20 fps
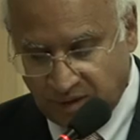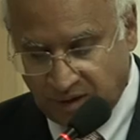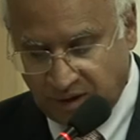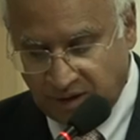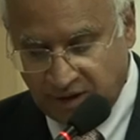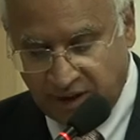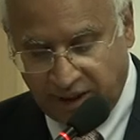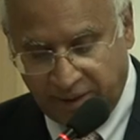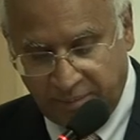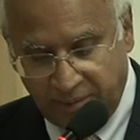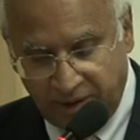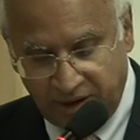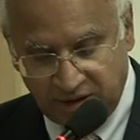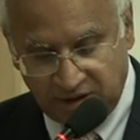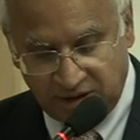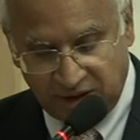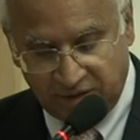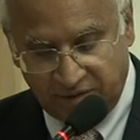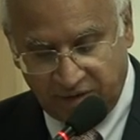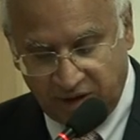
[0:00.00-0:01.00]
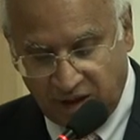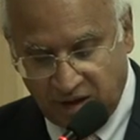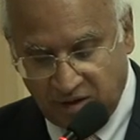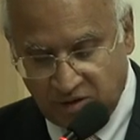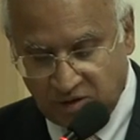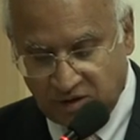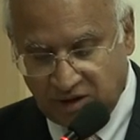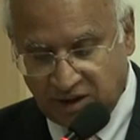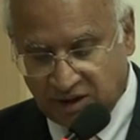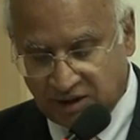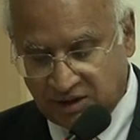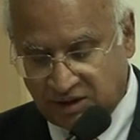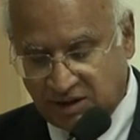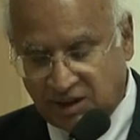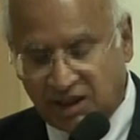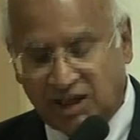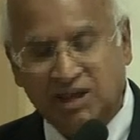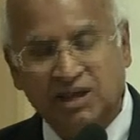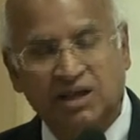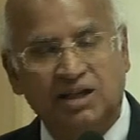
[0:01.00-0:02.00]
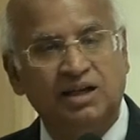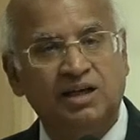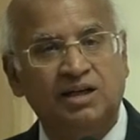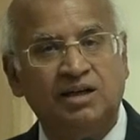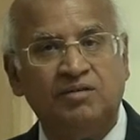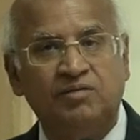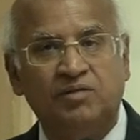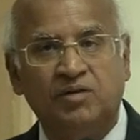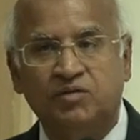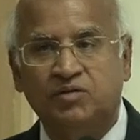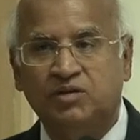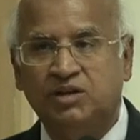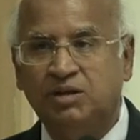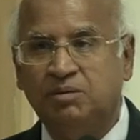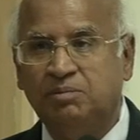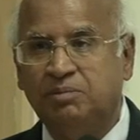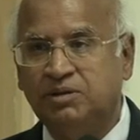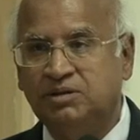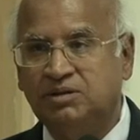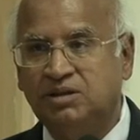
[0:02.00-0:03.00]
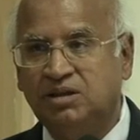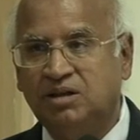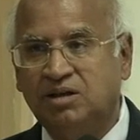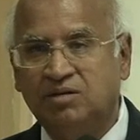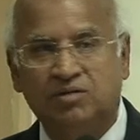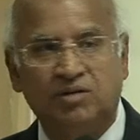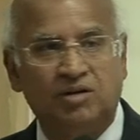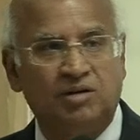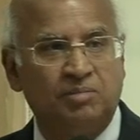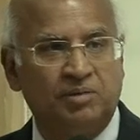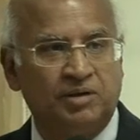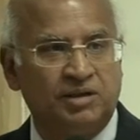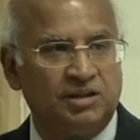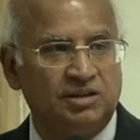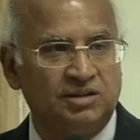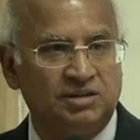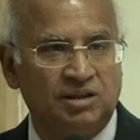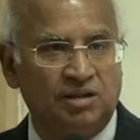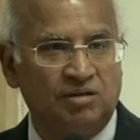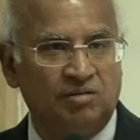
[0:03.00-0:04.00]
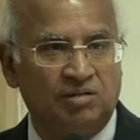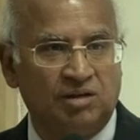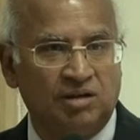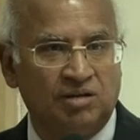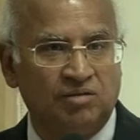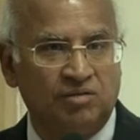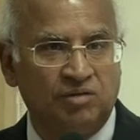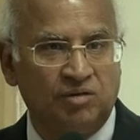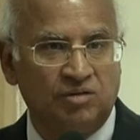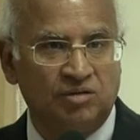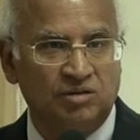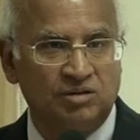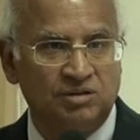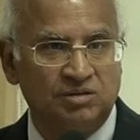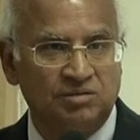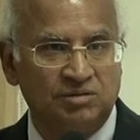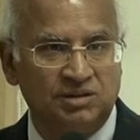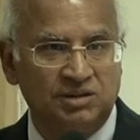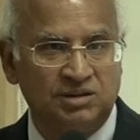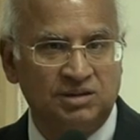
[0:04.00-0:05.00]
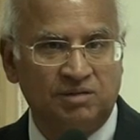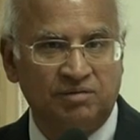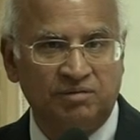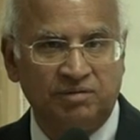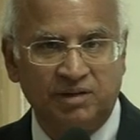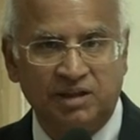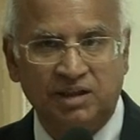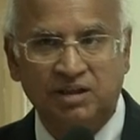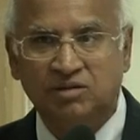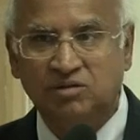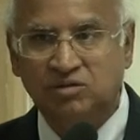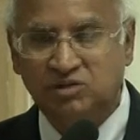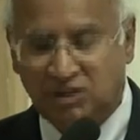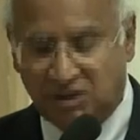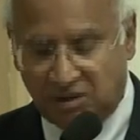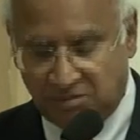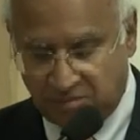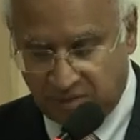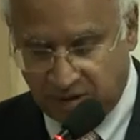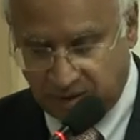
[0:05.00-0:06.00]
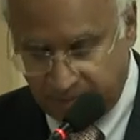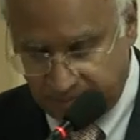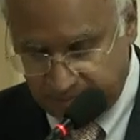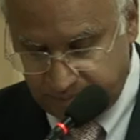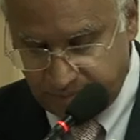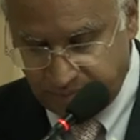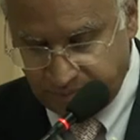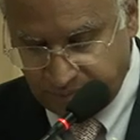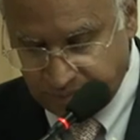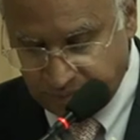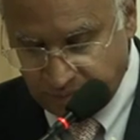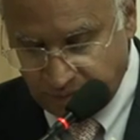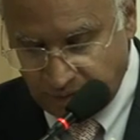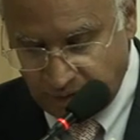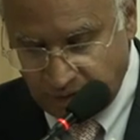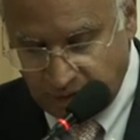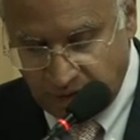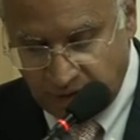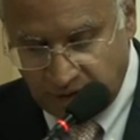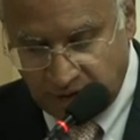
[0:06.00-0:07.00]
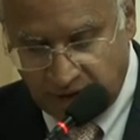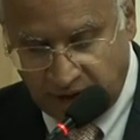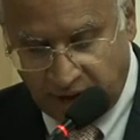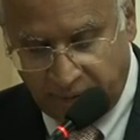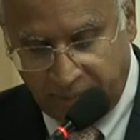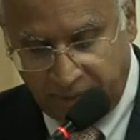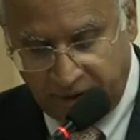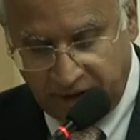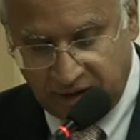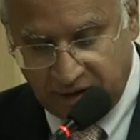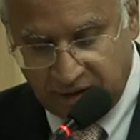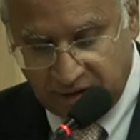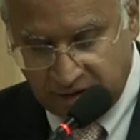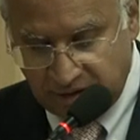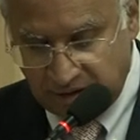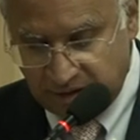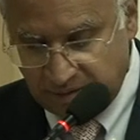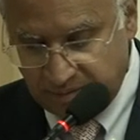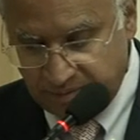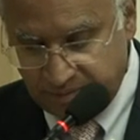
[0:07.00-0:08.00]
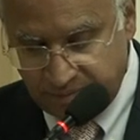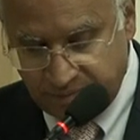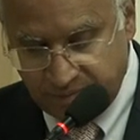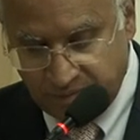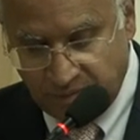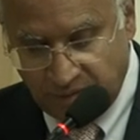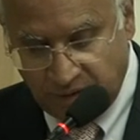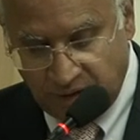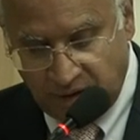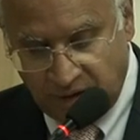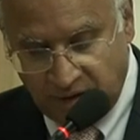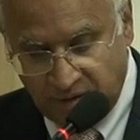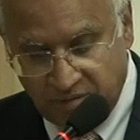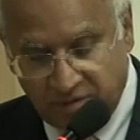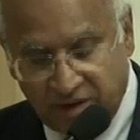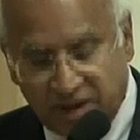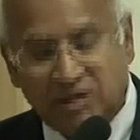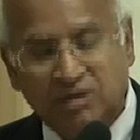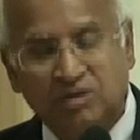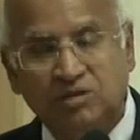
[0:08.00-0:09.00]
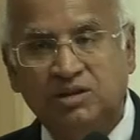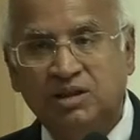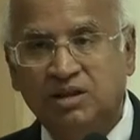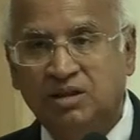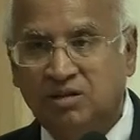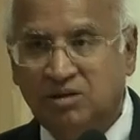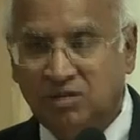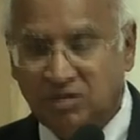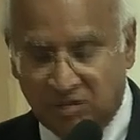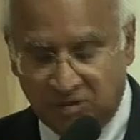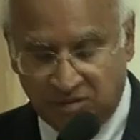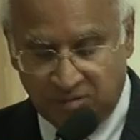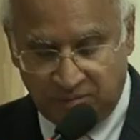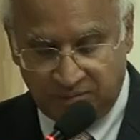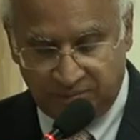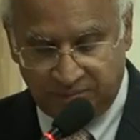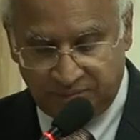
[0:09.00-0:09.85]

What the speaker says: That means that we are losing a staggering 50% of our potential workforce, which is a very huge number. That means, where do they go?